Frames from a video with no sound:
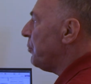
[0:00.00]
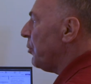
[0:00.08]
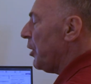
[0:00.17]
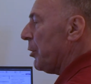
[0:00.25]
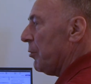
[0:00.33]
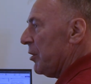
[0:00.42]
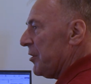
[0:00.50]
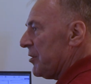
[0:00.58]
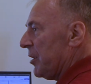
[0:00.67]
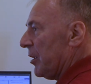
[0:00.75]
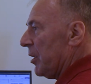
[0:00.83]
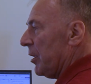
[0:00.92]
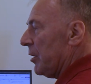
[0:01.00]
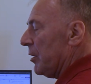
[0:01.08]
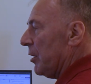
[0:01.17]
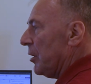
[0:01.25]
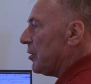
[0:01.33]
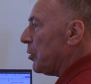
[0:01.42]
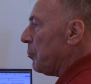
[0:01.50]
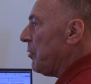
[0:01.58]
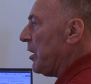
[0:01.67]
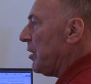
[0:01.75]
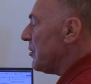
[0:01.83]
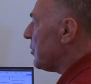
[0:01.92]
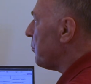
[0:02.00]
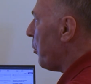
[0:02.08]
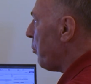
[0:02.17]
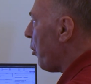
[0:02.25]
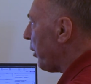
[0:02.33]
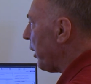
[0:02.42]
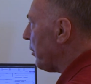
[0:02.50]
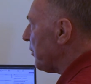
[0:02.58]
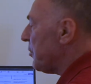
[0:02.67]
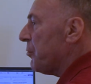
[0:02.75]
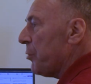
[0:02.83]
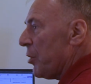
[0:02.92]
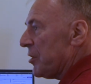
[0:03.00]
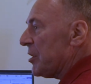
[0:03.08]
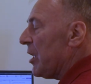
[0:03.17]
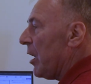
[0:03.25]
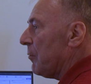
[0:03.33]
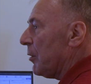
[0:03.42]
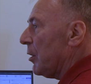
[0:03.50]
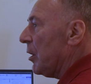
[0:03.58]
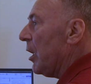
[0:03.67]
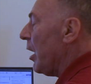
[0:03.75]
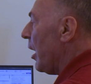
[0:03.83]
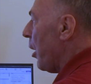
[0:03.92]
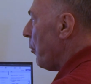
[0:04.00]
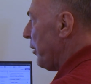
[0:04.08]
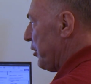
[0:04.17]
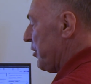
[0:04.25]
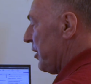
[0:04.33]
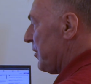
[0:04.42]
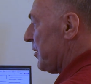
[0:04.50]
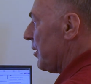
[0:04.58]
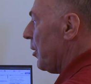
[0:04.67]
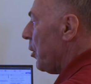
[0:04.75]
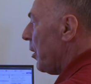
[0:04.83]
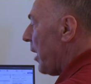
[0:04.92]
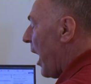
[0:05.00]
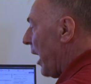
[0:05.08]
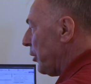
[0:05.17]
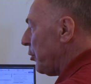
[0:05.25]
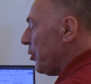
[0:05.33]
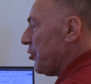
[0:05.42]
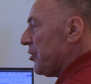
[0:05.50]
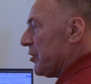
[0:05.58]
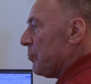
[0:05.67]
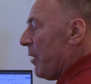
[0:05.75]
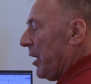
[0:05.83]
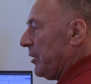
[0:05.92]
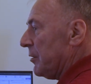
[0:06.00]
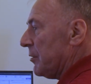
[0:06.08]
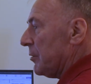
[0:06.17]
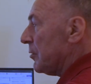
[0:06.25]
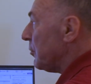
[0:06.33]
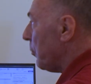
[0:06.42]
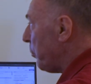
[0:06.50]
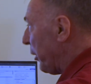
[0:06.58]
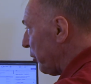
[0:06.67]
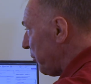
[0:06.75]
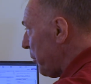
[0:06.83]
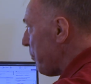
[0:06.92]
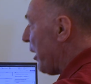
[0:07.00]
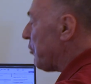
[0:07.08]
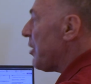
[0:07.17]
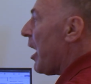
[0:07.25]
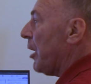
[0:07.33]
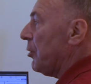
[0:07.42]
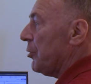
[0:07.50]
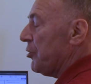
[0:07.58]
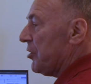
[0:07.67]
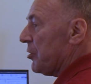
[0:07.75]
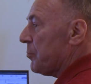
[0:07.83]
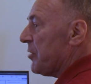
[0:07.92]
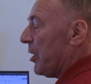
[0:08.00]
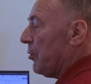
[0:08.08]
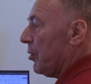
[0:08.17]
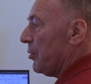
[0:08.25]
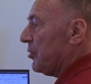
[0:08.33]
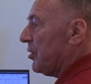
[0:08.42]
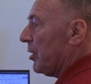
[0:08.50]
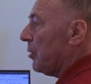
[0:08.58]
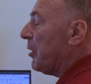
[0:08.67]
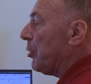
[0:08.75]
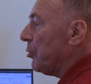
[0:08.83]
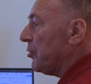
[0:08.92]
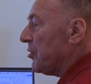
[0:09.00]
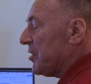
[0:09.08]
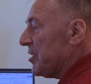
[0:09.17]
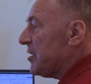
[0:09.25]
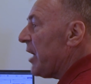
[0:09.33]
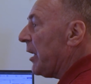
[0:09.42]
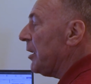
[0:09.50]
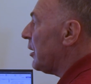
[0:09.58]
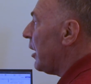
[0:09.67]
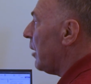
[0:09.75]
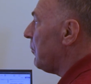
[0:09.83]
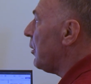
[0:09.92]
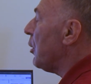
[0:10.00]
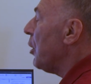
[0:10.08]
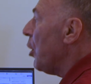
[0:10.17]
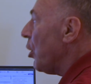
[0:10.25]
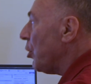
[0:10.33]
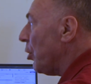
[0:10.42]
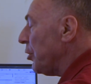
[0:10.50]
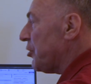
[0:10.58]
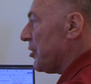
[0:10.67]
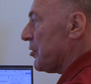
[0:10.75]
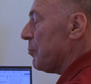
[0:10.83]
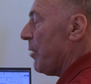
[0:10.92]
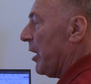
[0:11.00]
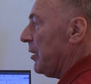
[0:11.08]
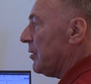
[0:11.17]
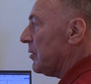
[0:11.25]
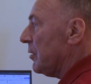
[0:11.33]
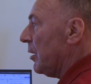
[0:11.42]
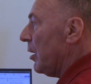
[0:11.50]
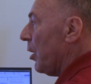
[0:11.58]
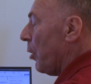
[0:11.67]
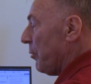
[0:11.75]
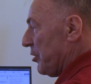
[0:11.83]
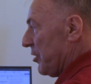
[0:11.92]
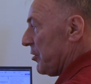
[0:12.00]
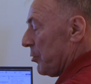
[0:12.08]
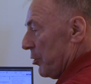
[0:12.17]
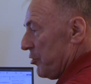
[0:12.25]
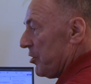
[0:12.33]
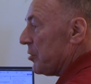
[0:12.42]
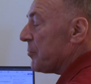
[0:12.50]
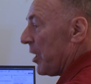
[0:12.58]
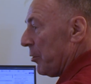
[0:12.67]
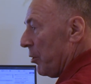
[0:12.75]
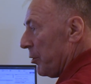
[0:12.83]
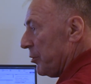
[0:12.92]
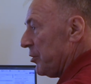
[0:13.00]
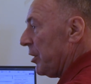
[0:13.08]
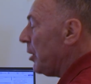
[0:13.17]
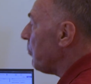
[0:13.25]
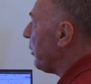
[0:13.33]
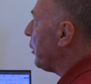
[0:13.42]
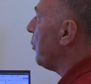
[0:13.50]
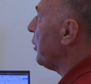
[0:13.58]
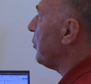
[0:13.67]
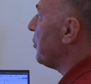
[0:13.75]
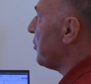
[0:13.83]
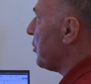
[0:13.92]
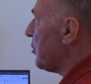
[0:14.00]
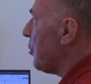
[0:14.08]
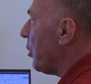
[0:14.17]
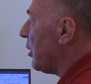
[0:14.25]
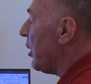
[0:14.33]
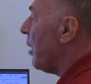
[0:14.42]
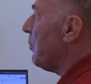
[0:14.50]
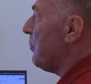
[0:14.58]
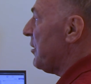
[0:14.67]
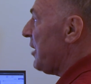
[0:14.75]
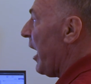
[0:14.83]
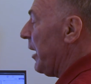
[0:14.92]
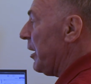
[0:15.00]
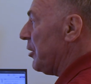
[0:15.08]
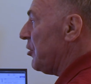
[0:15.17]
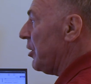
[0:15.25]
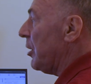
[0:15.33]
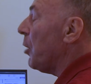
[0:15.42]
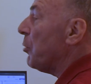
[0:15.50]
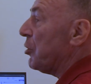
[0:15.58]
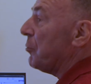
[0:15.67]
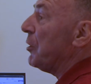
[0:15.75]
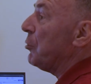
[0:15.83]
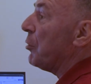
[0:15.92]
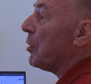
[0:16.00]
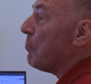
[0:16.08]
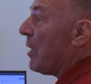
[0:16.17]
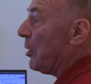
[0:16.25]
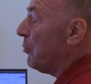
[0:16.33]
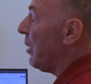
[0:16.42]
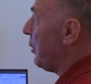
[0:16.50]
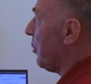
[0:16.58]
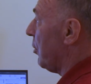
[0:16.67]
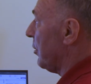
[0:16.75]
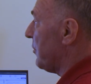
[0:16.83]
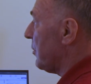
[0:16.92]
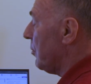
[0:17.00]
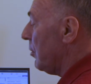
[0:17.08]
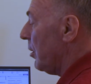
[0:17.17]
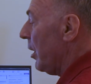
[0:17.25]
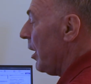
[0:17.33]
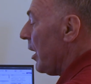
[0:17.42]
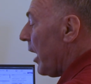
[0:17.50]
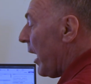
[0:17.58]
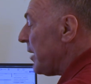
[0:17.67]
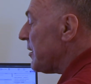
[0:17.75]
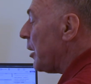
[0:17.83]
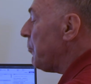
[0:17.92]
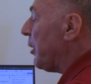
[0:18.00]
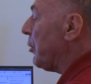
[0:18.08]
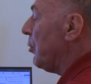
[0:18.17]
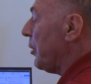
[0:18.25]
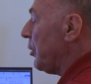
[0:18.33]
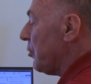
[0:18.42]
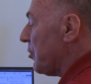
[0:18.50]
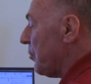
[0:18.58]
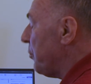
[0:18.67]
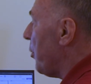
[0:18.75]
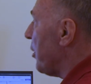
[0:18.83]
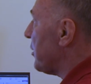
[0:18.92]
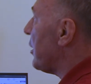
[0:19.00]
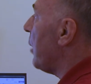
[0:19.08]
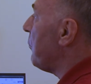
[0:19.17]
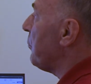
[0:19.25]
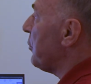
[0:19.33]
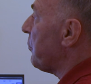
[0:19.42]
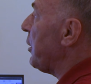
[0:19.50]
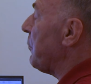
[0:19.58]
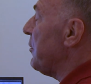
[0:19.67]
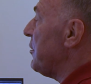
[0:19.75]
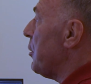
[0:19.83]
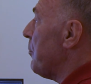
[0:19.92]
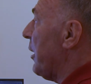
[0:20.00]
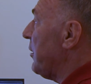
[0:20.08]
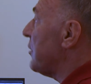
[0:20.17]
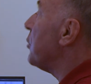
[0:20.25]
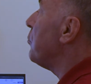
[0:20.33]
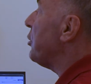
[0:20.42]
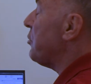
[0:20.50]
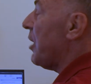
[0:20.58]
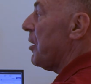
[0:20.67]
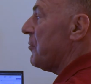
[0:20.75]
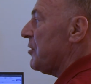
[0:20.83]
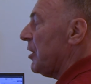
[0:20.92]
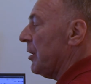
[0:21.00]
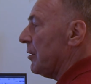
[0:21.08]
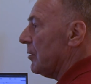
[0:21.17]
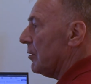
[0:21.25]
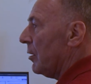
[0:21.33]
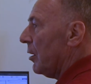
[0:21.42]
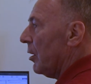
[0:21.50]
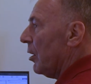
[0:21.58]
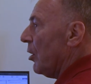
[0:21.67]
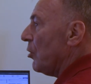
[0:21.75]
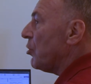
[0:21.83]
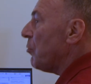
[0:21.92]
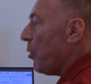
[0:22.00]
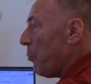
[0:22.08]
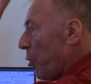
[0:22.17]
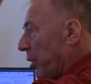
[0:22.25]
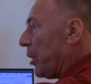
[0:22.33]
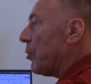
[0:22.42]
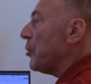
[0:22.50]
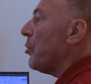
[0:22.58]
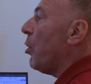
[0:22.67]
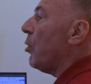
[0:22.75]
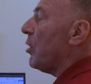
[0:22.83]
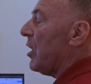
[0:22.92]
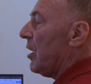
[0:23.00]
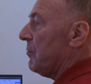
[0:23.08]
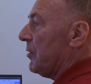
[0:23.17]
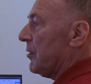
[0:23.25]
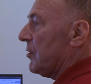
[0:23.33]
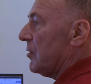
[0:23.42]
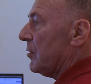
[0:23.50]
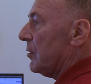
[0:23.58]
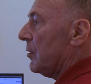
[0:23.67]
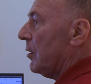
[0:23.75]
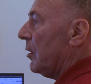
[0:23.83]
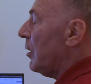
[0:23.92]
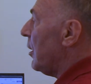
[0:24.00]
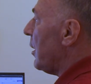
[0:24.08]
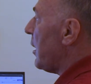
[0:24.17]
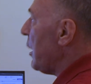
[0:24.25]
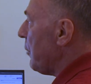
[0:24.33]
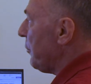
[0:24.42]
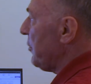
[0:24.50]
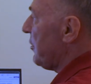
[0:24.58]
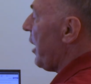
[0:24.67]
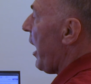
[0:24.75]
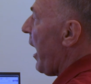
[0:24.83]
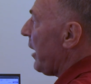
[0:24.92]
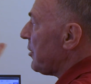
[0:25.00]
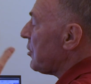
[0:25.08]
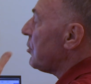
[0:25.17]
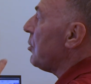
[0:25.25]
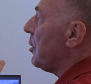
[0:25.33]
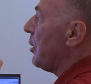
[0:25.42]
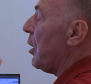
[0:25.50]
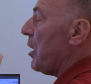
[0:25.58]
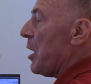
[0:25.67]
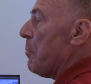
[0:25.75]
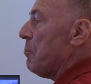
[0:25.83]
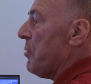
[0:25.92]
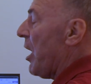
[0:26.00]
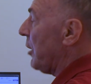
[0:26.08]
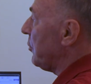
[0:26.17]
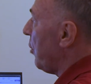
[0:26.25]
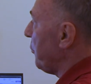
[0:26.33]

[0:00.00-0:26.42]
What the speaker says: fully holistically. That means we're working on the first level, which is unconscious mind, because we measure unconscious psychology. We go to the second level, conscious mind, which is conscious psychology. We're going to the third level with energy, which we're doing manually also. And then we're going to the fourth level with frequency medicine, what you have seen. So we're working on all levels. Wow. Even the external impact